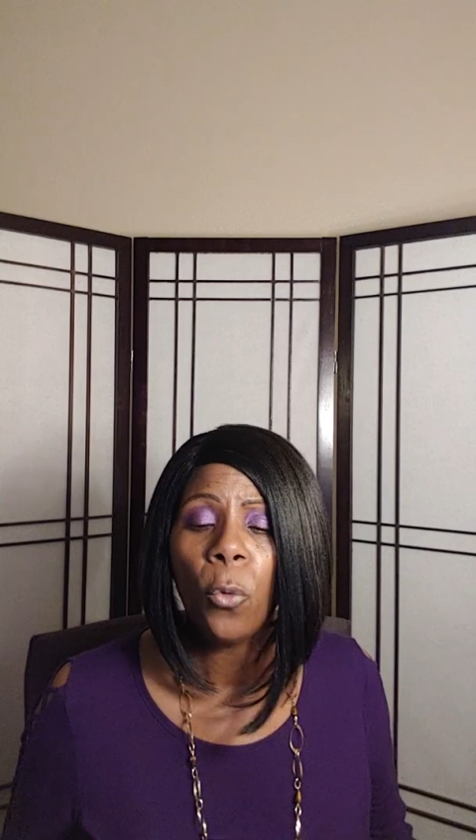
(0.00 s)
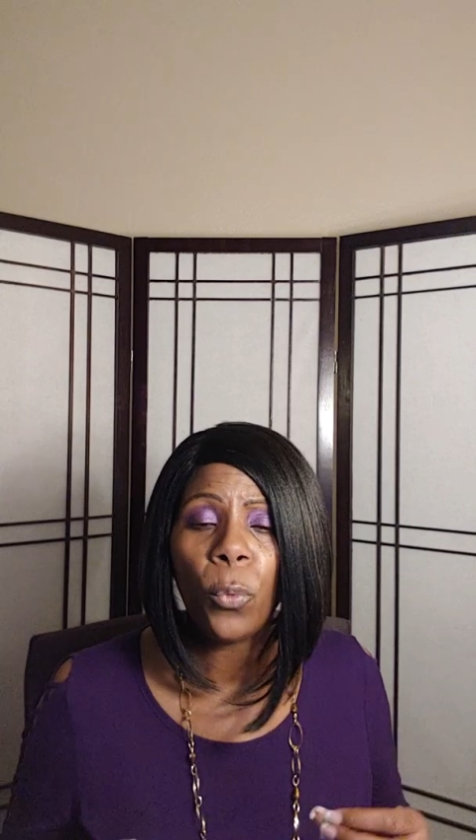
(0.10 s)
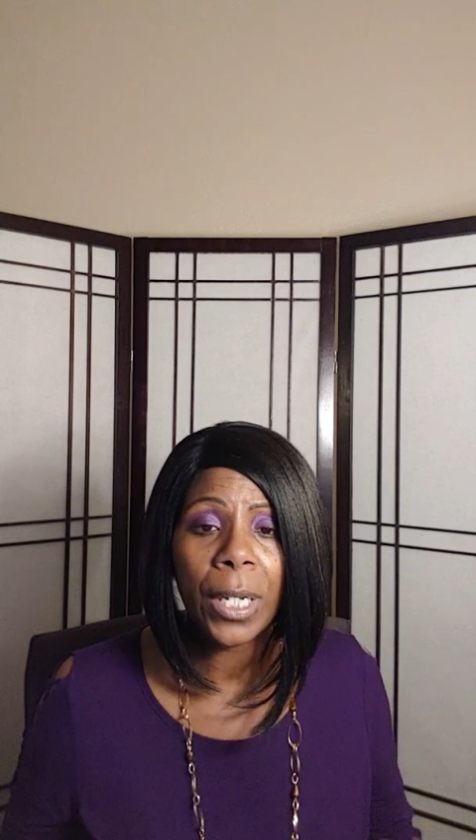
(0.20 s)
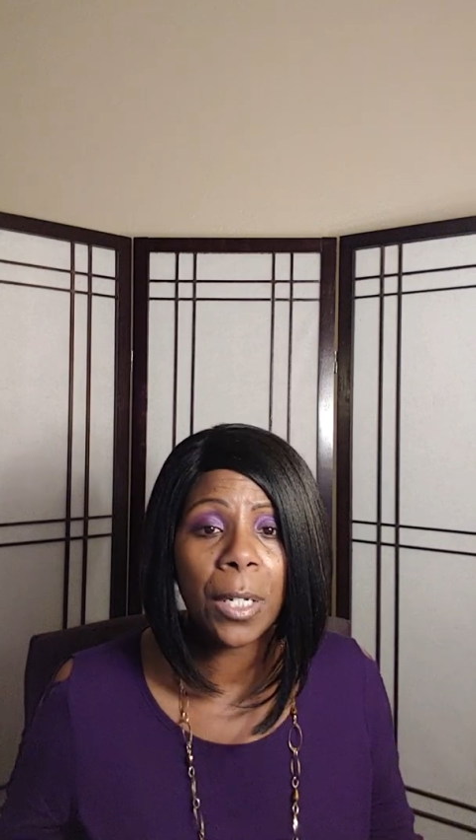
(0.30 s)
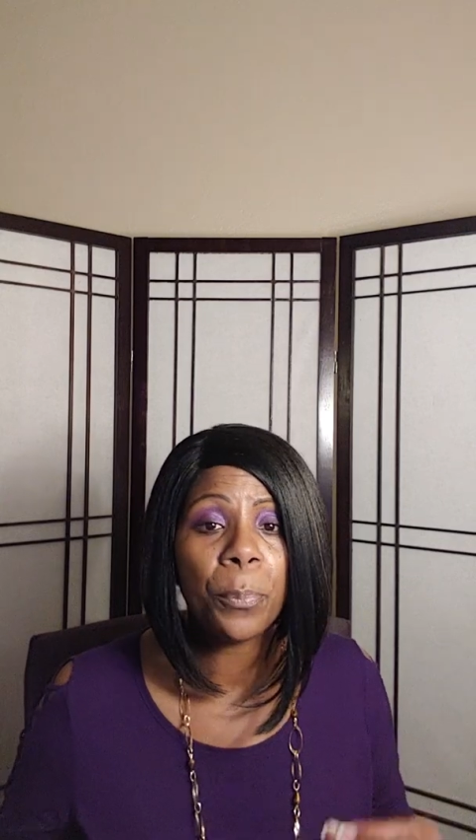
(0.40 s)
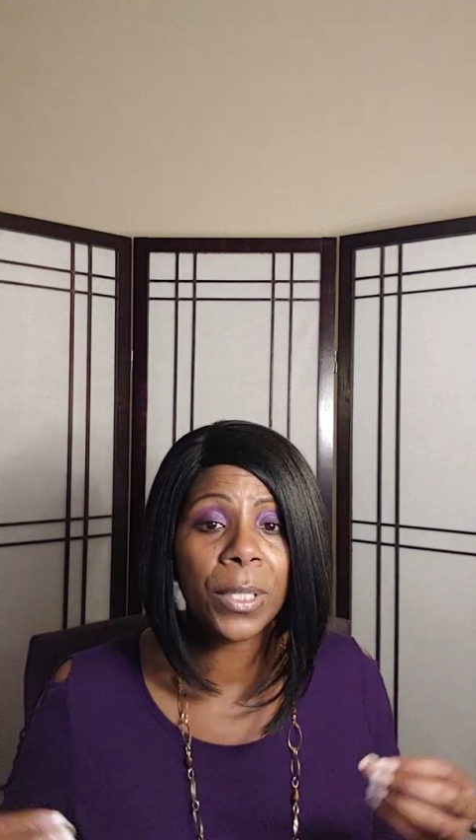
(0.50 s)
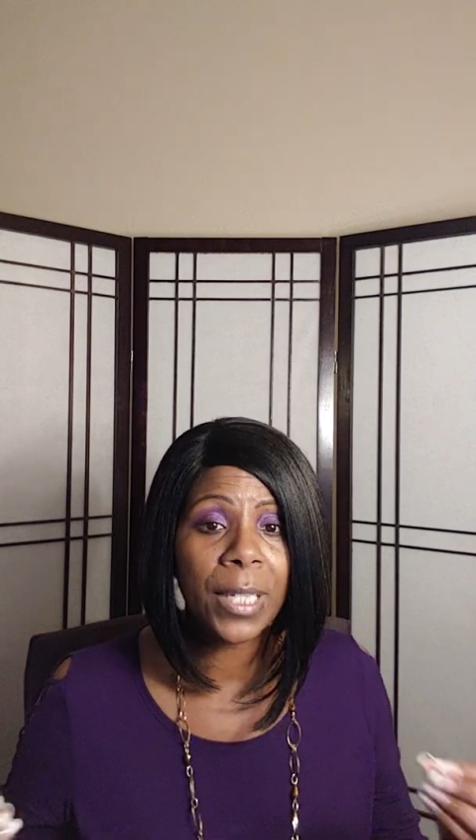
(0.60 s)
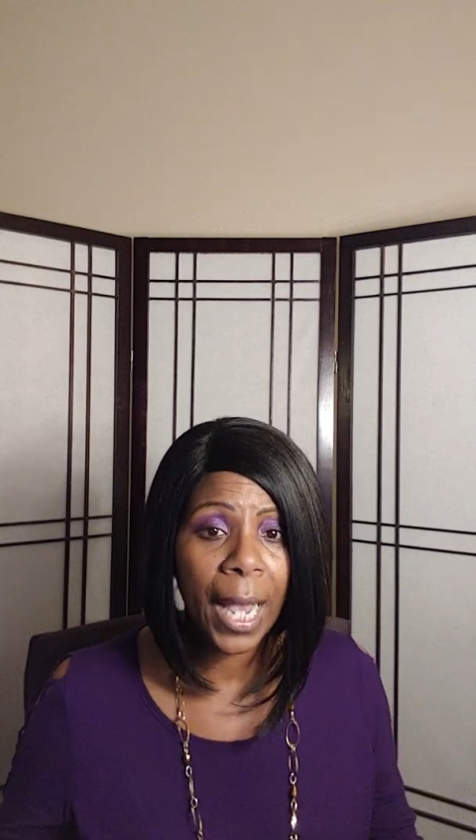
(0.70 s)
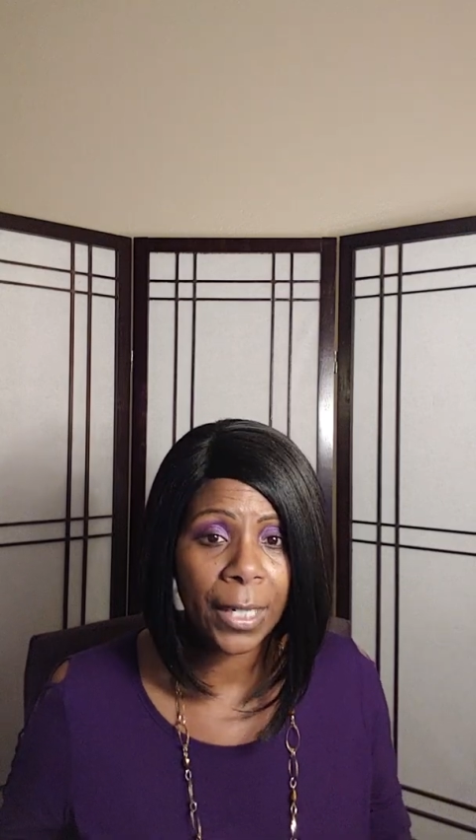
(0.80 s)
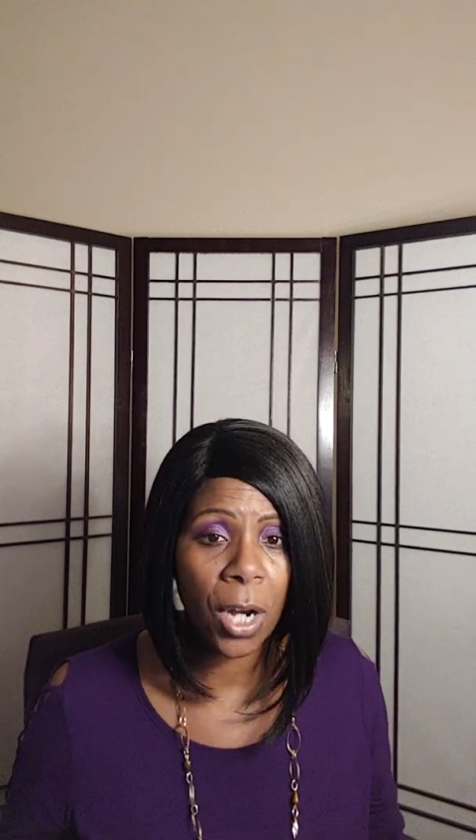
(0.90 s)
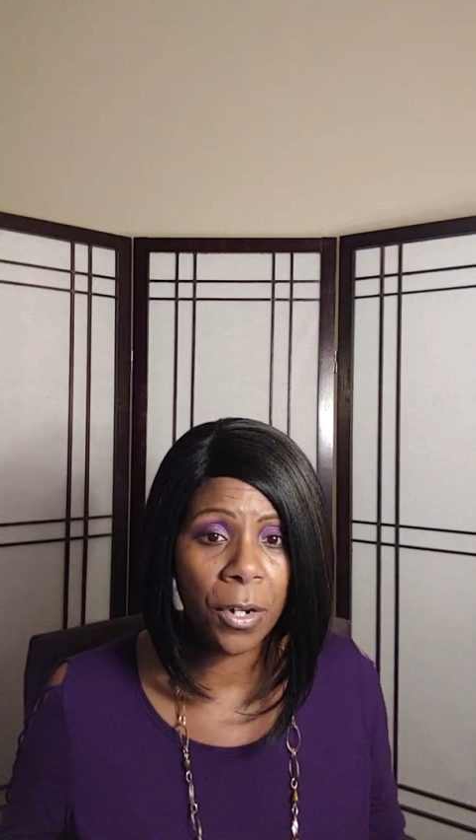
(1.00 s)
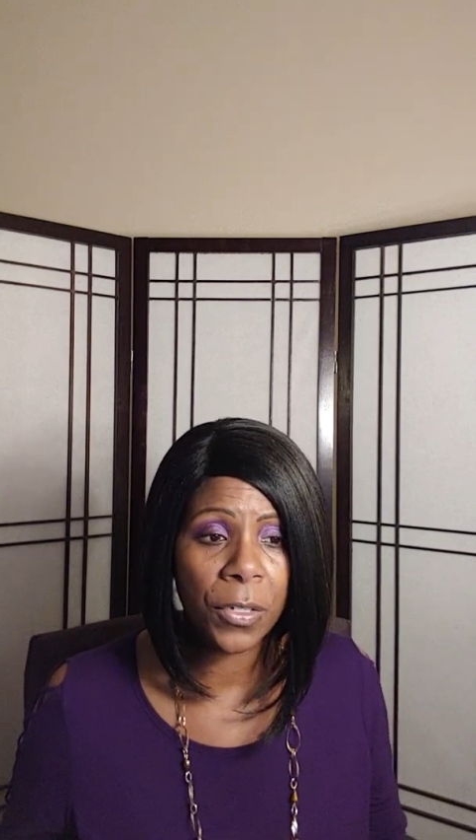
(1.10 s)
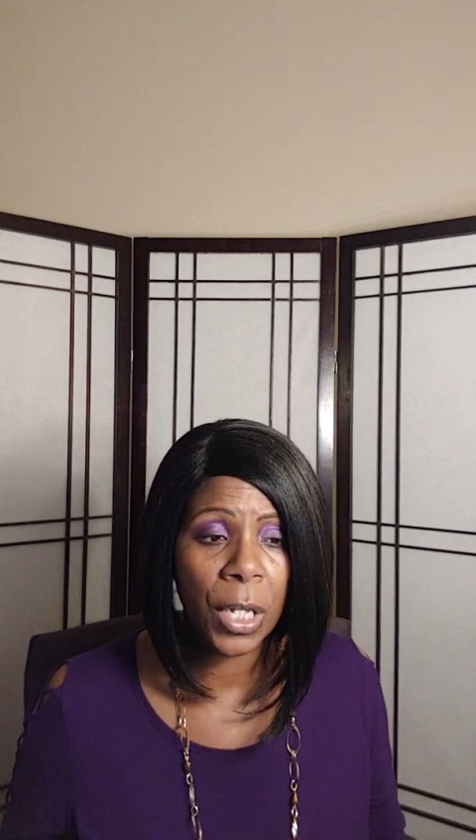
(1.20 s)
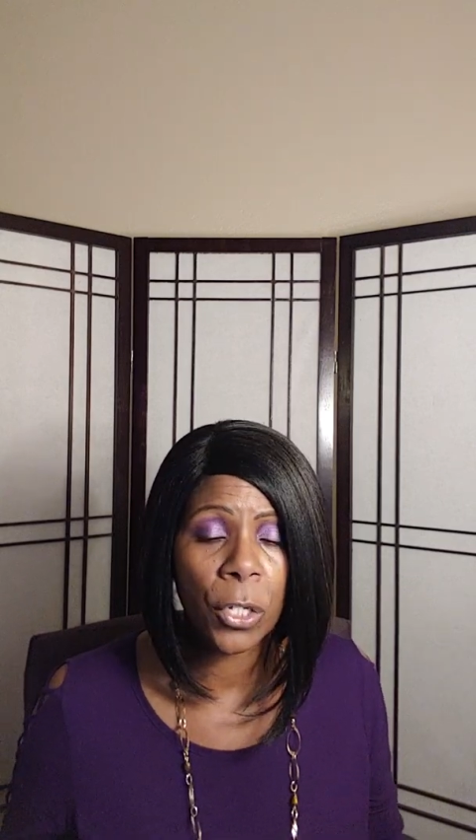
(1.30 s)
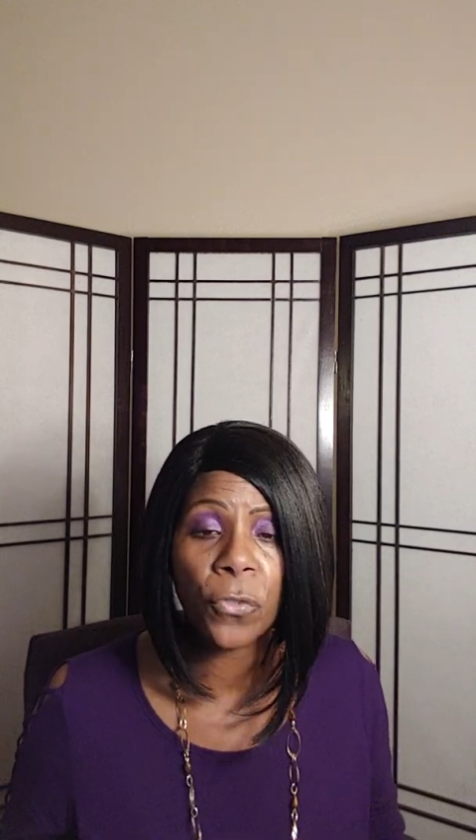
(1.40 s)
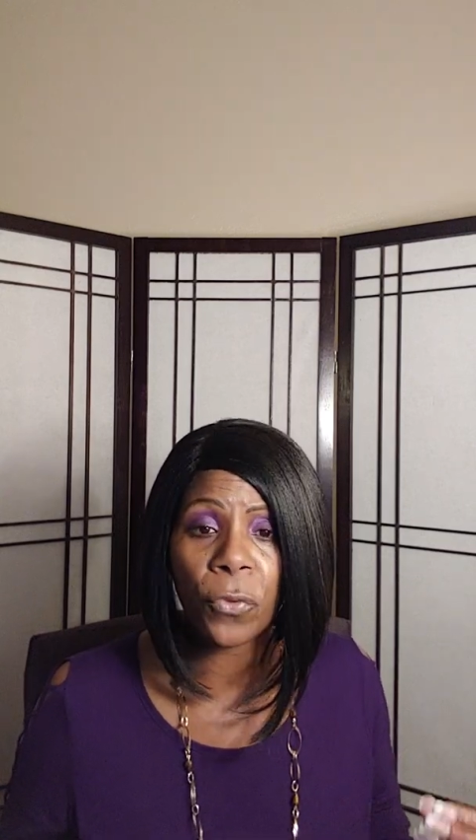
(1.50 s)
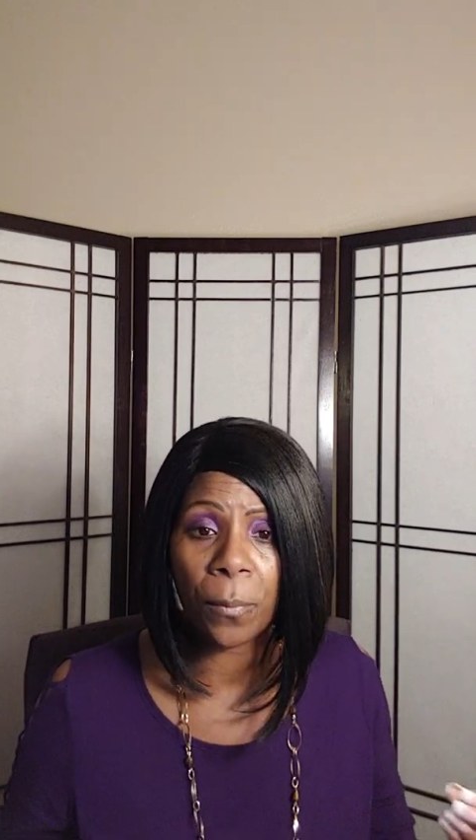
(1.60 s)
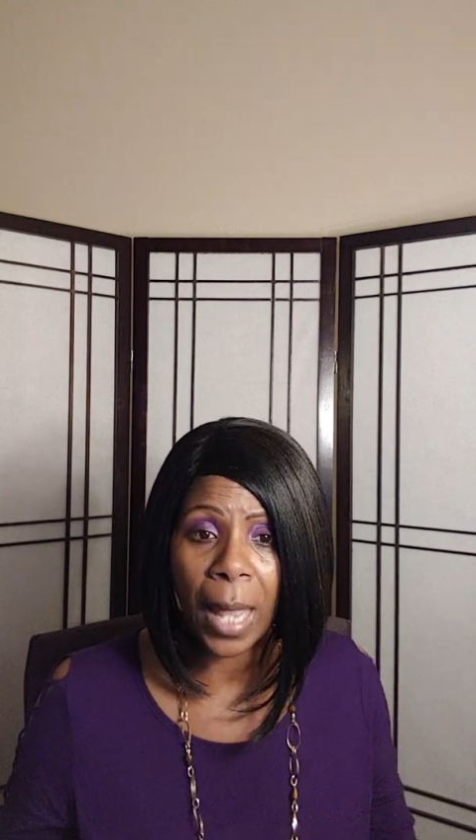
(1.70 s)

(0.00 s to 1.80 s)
we could protect ourselves from